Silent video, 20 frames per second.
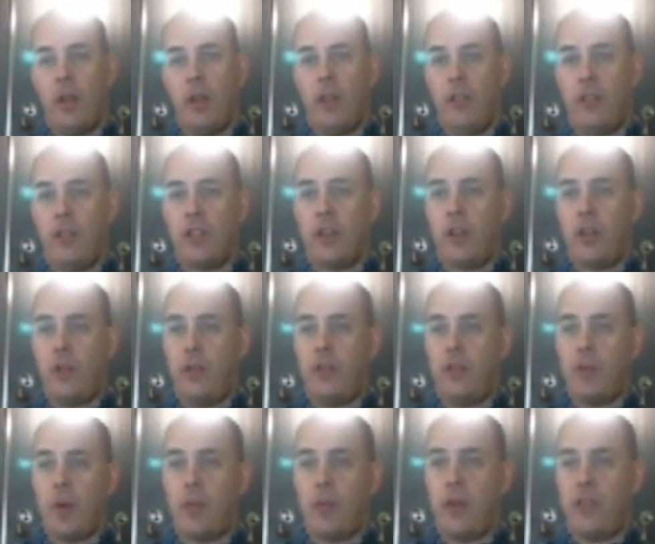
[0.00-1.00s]
This
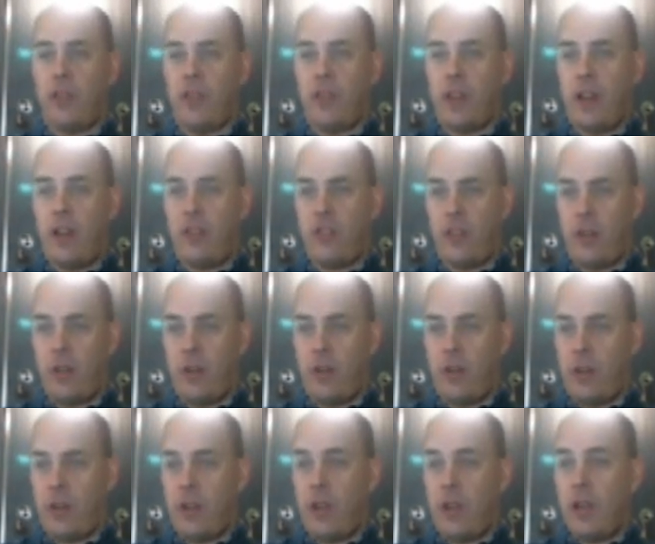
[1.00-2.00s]
concludes my presentation.
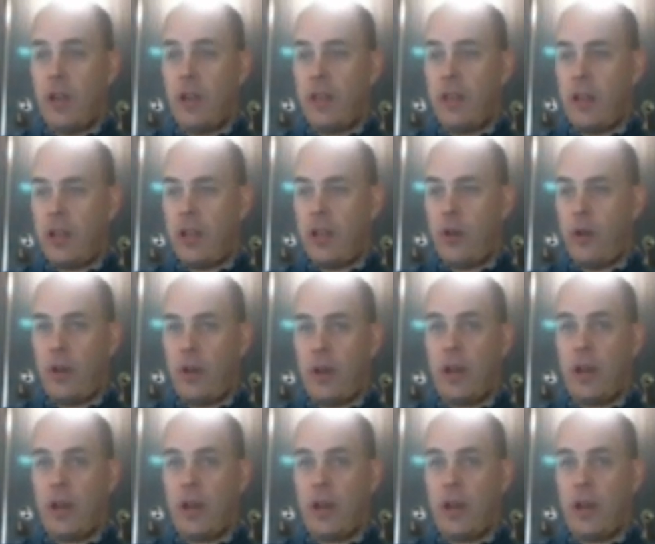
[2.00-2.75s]
Thank you.